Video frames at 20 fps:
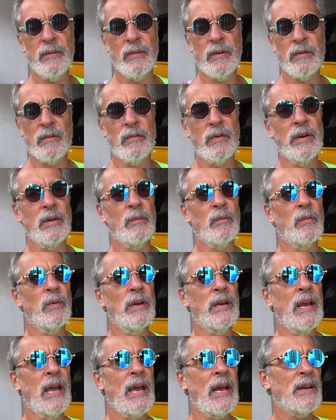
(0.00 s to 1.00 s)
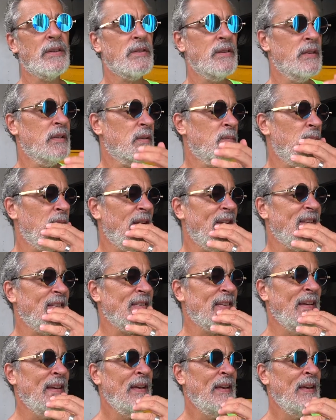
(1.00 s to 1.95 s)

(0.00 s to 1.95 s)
We were rehashing this place,